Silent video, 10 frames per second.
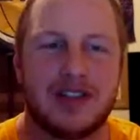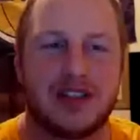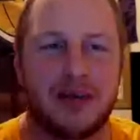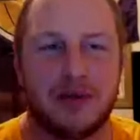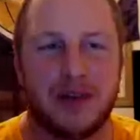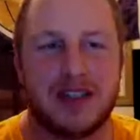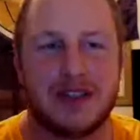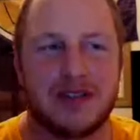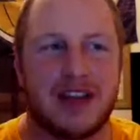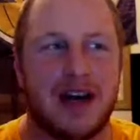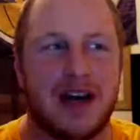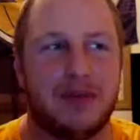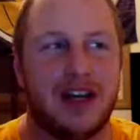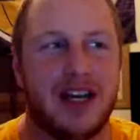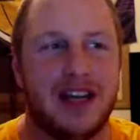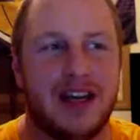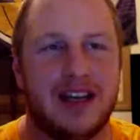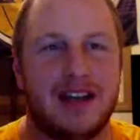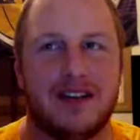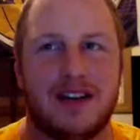a couple plays. It was like that play, and
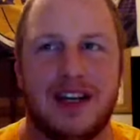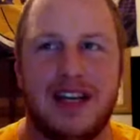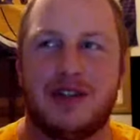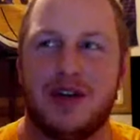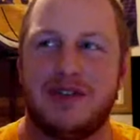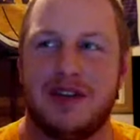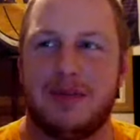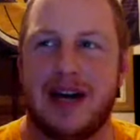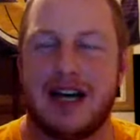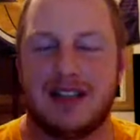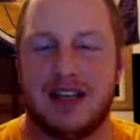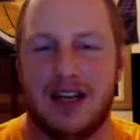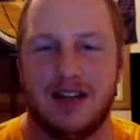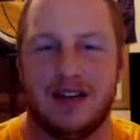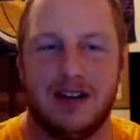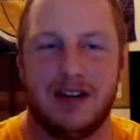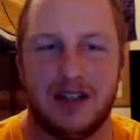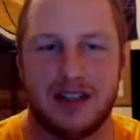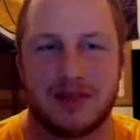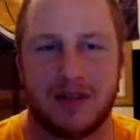then he drove to the basket and literally
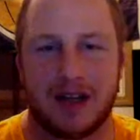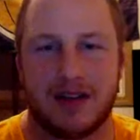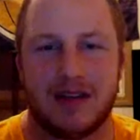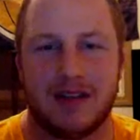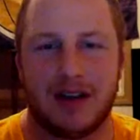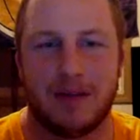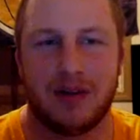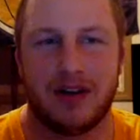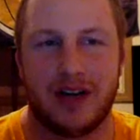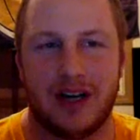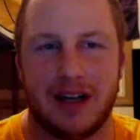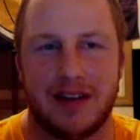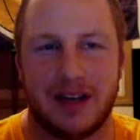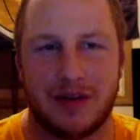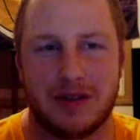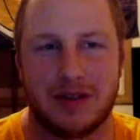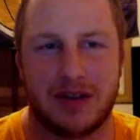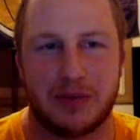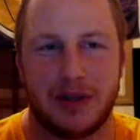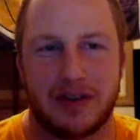just like obliterated. I think it was
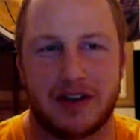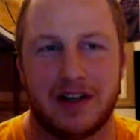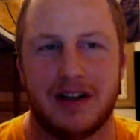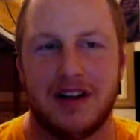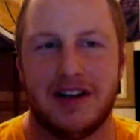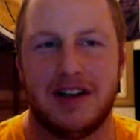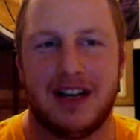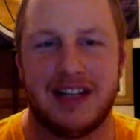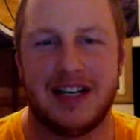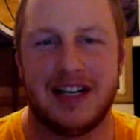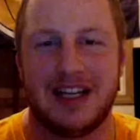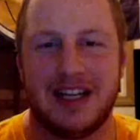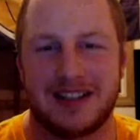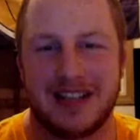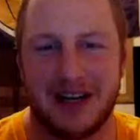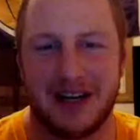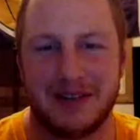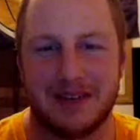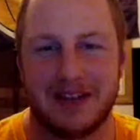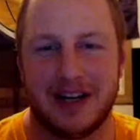Trevor Booker, and then he knocked
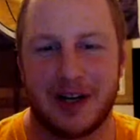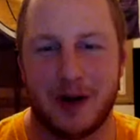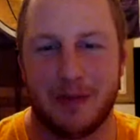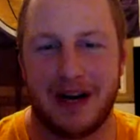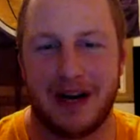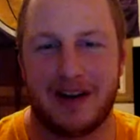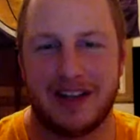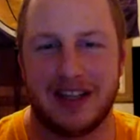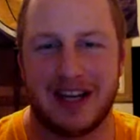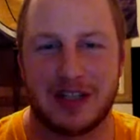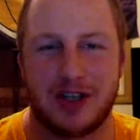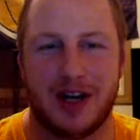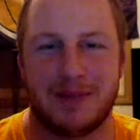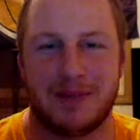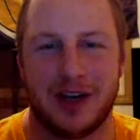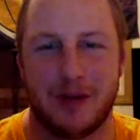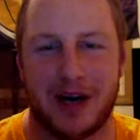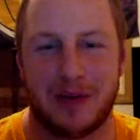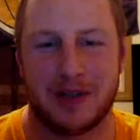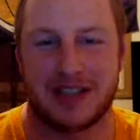down Gobert, and then like jumped, and
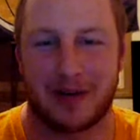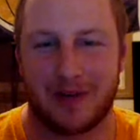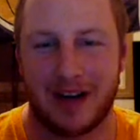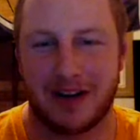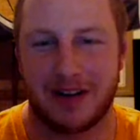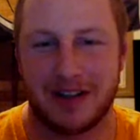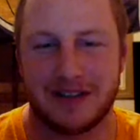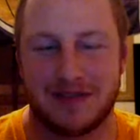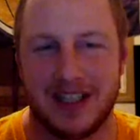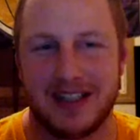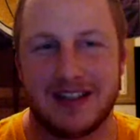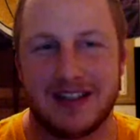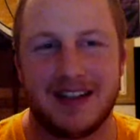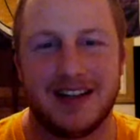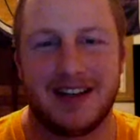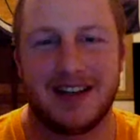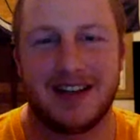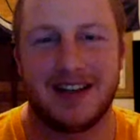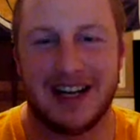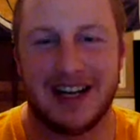Gobert was like right under his feet,
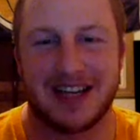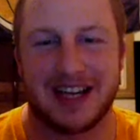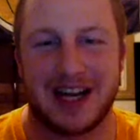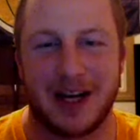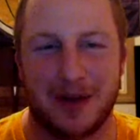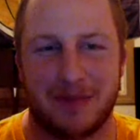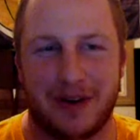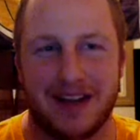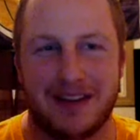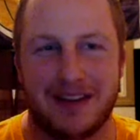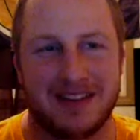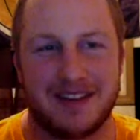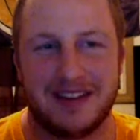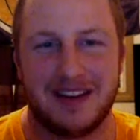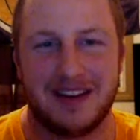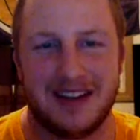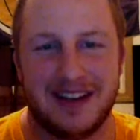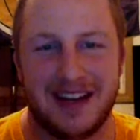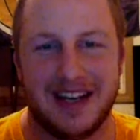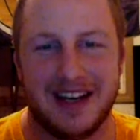and I just like held my breath,
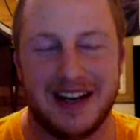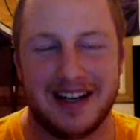and